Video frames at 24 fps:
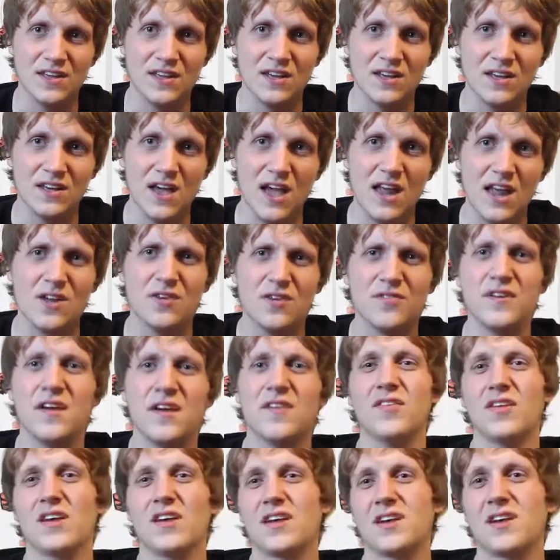You know, if you have like
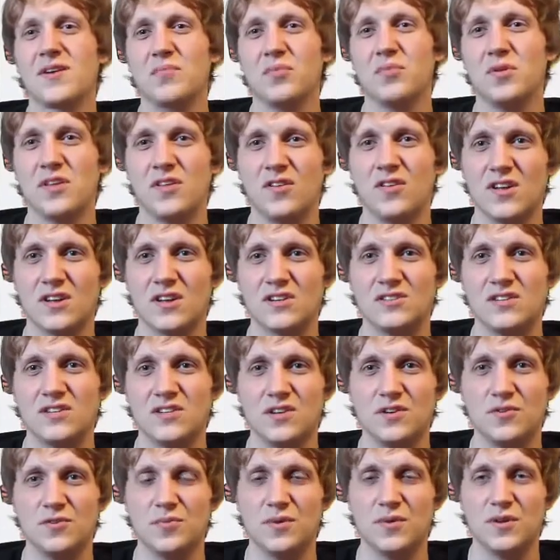a complete collection, you do,
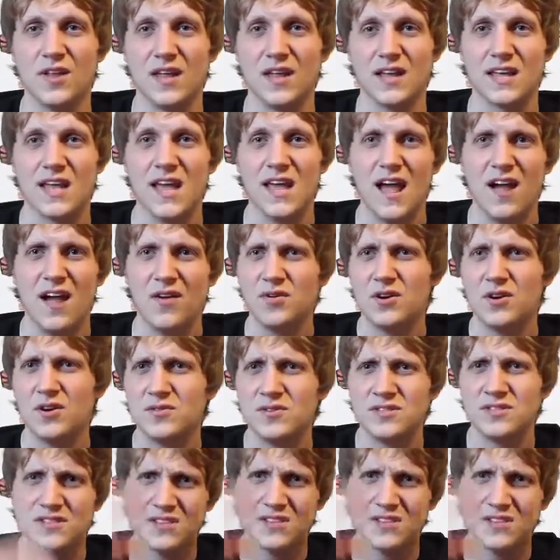but like everyone always